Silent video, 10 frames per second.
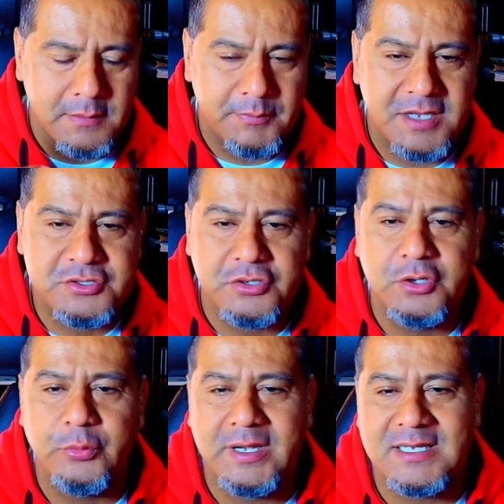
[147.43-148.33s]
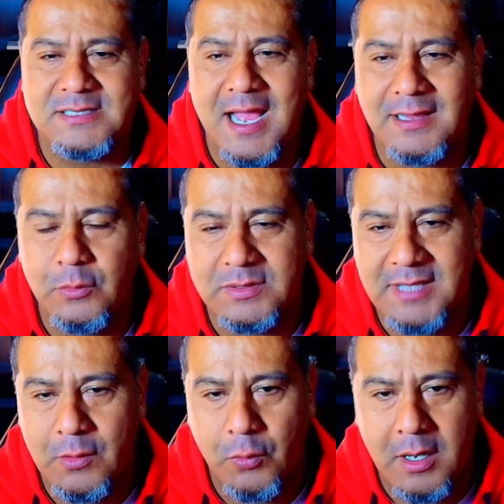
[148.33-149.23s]
Make sure you read exactly what
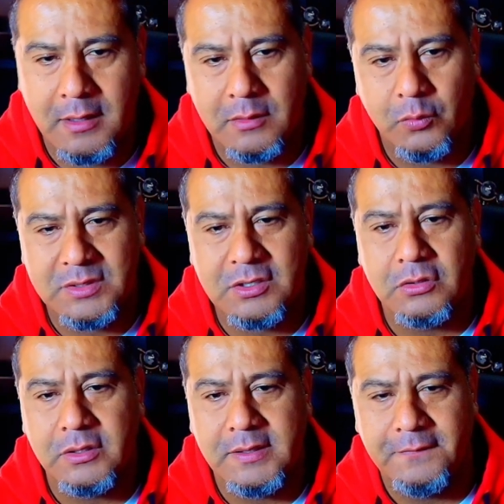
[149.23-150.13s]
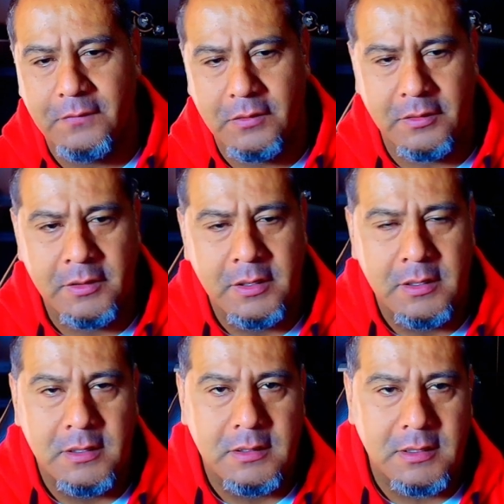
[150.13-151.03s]
they want, what they're looking for,
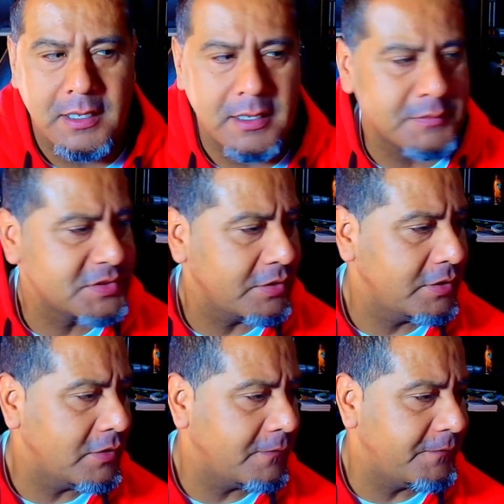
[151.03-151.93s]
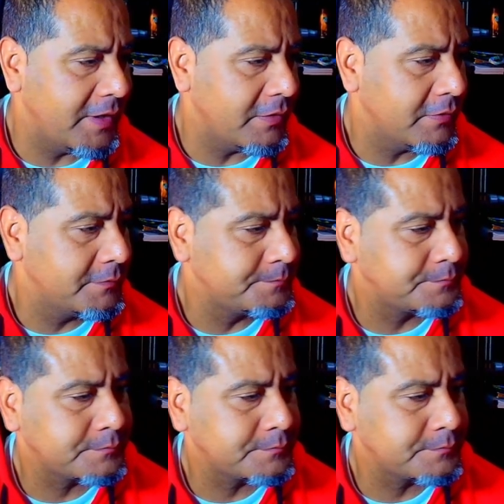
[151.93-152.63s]
so you don't fail.